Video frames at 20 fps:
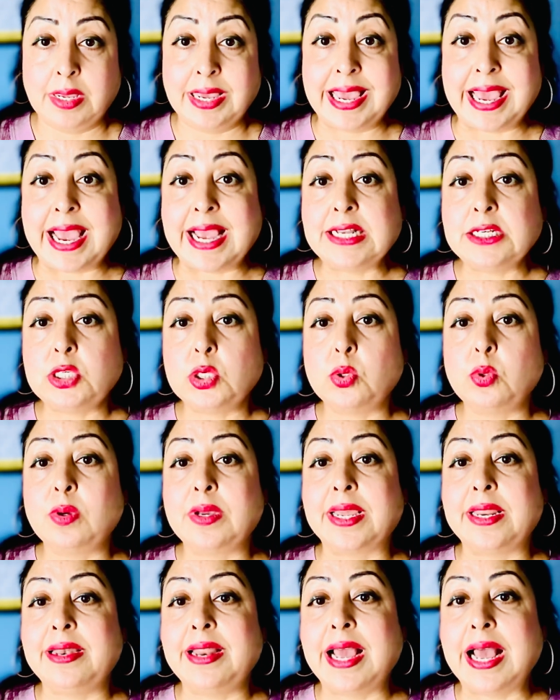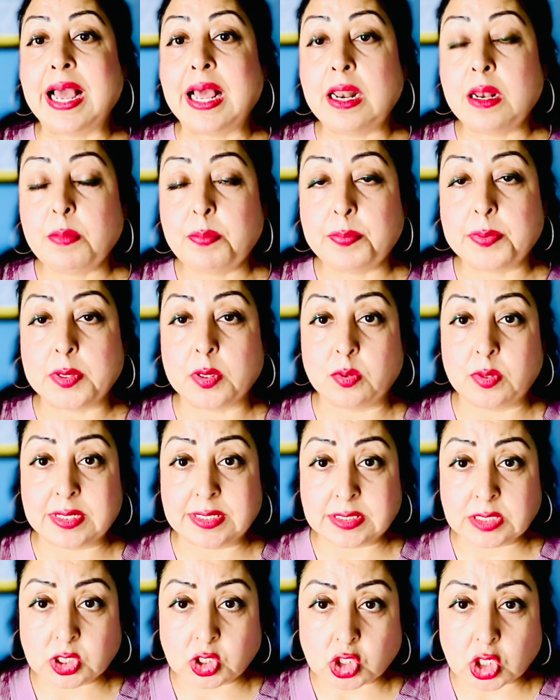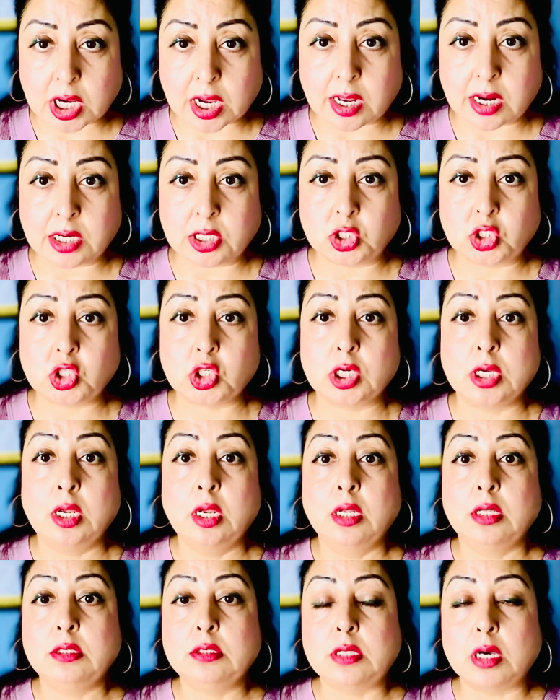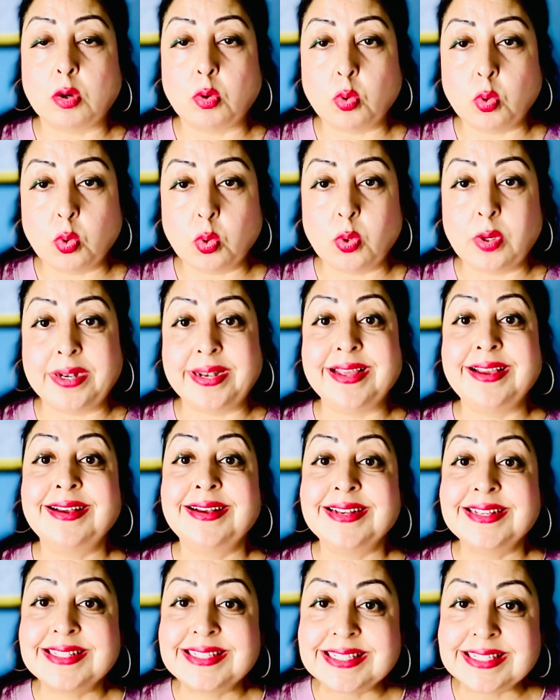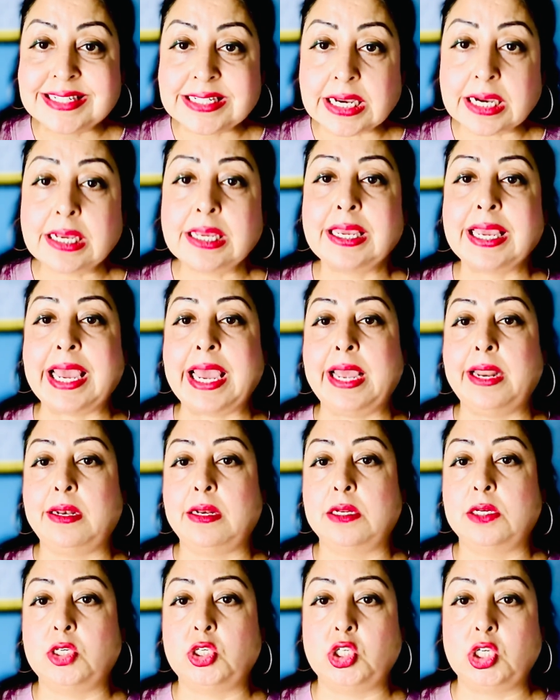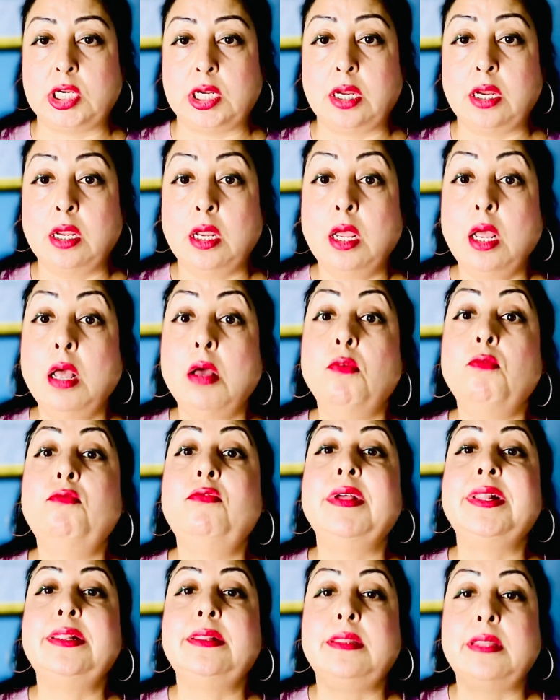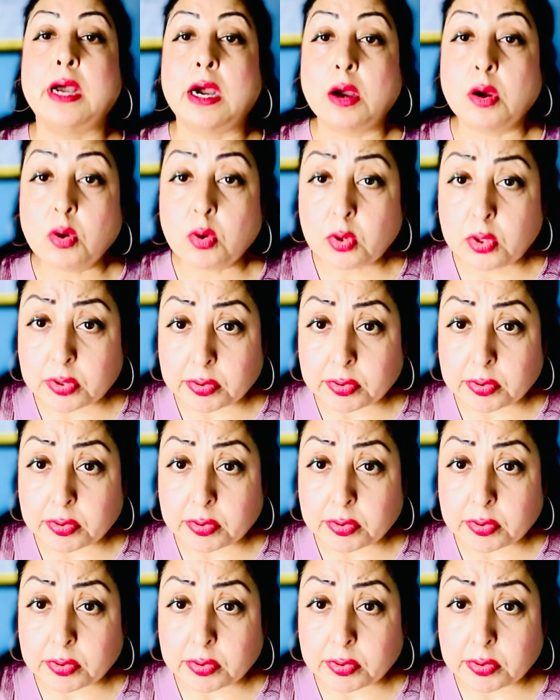and who can help you discharge the old stuck energy without